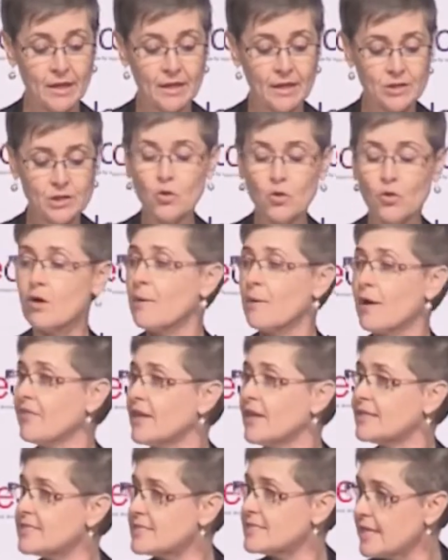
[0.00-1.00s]
to talk about
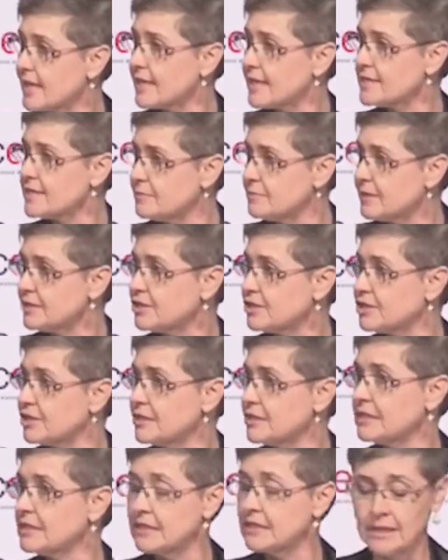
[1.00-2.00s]
that second
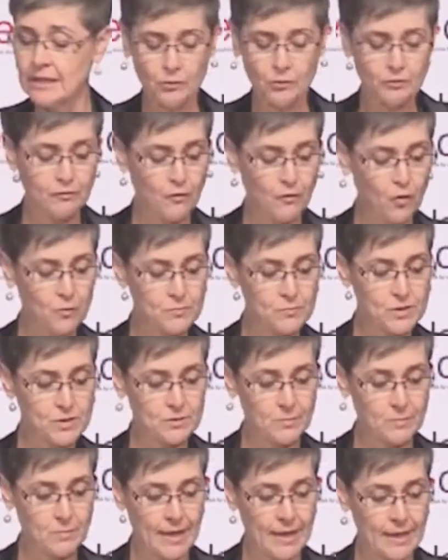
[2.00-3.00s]
dimension, reforms to
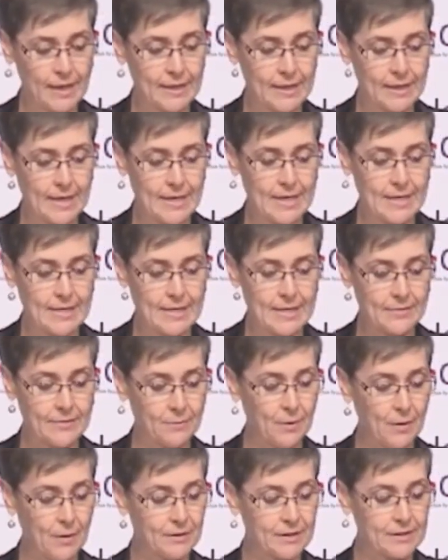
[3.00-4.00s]
make the
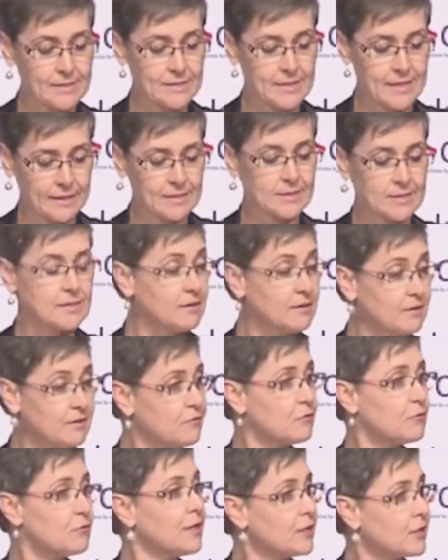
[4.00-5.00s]
public sector
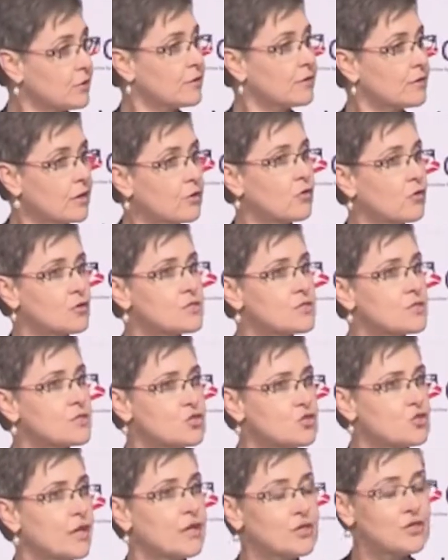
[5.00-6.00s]
delivery across
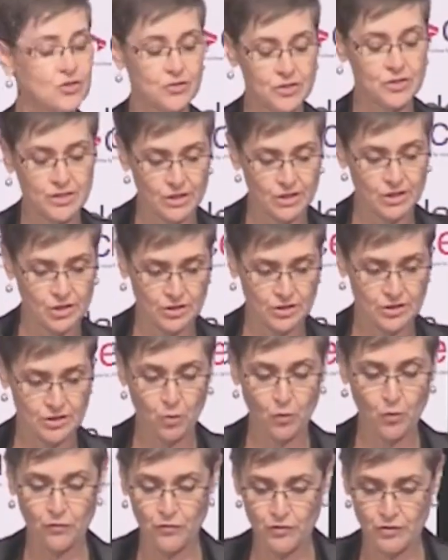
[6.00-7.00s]
Australian jurisdictions
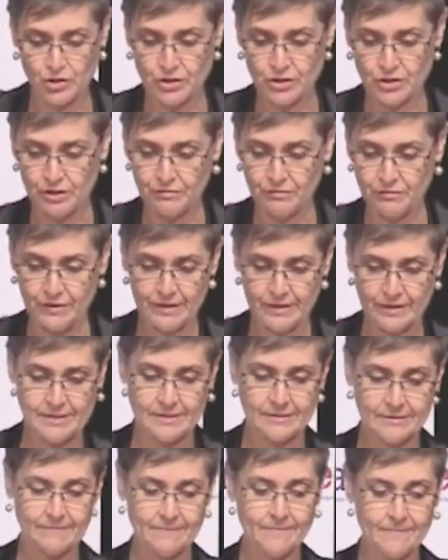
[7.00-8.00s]
more efficient and
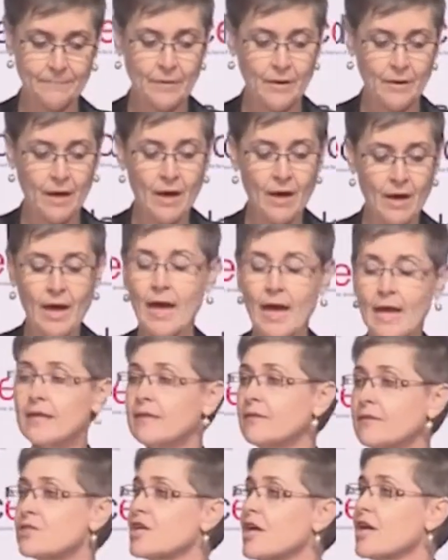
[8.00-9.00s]
effective. And
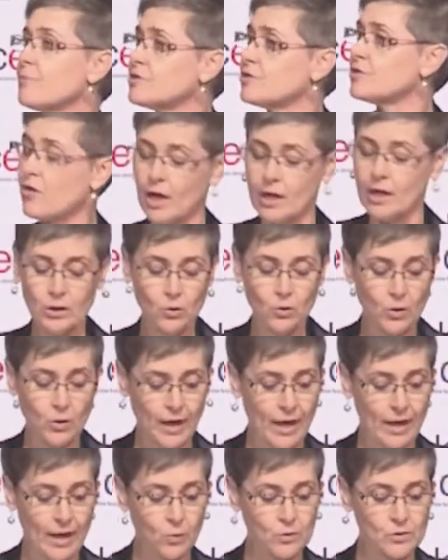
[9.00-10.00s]
in the chapter I look
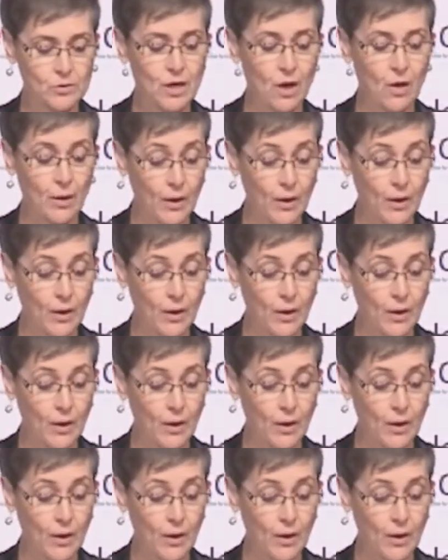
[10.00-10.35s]
at what's going